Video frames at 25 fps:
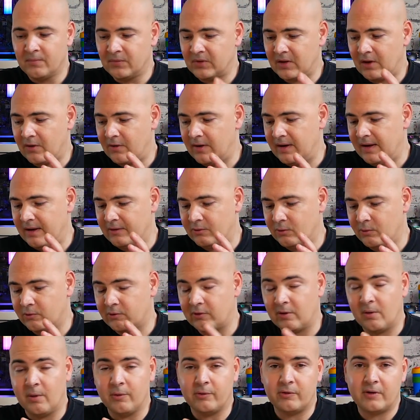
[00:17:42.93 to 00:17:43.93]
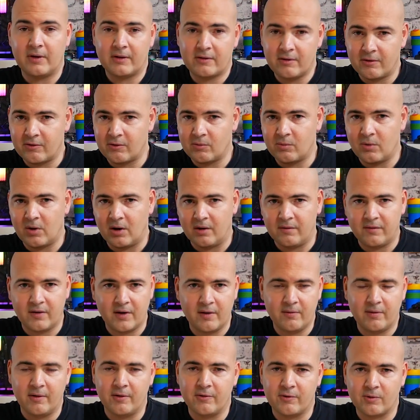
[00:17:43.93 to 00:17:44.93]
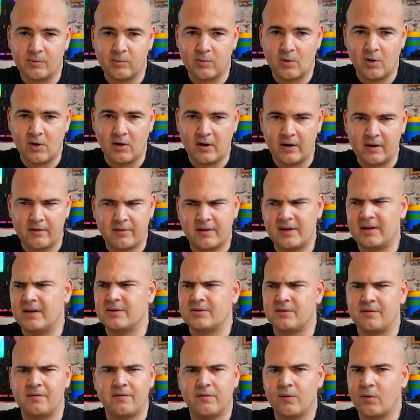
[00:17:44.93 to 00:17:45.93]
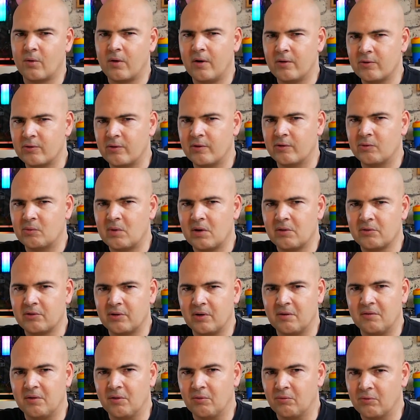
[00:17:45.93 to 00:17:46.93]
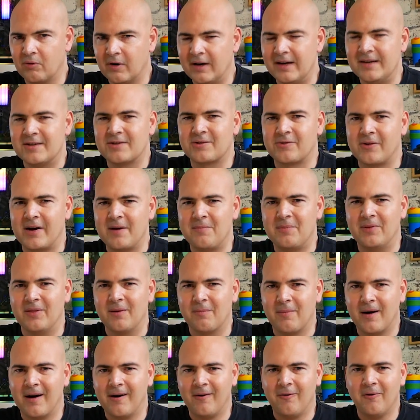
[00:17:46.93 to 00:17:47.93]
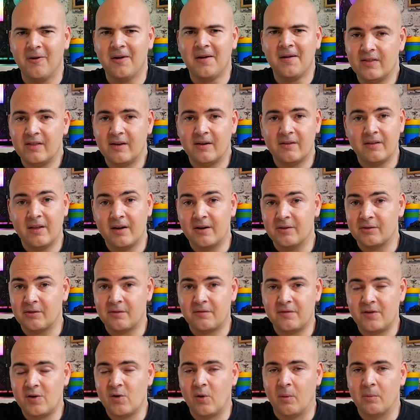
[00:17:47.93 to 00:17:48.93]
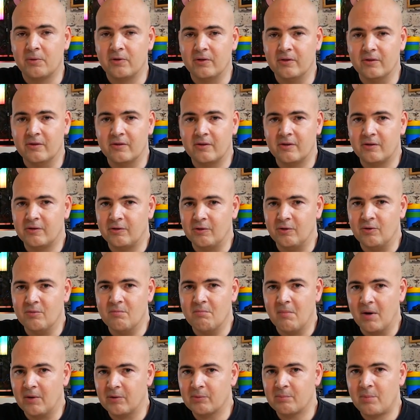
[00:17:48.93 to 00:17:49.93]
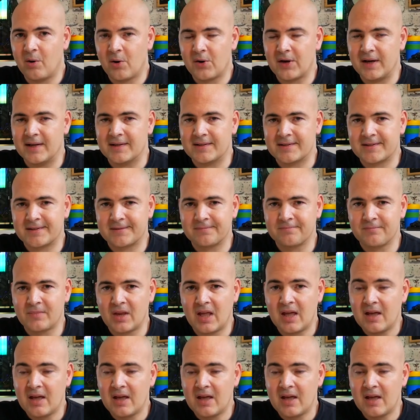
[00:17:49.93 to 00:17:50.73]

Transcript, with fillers: There is also a 600 watt, a 500 watt, and I think there's a 400 as well. So if you're really scraping the barrel, then there's a few options to suit most pockets.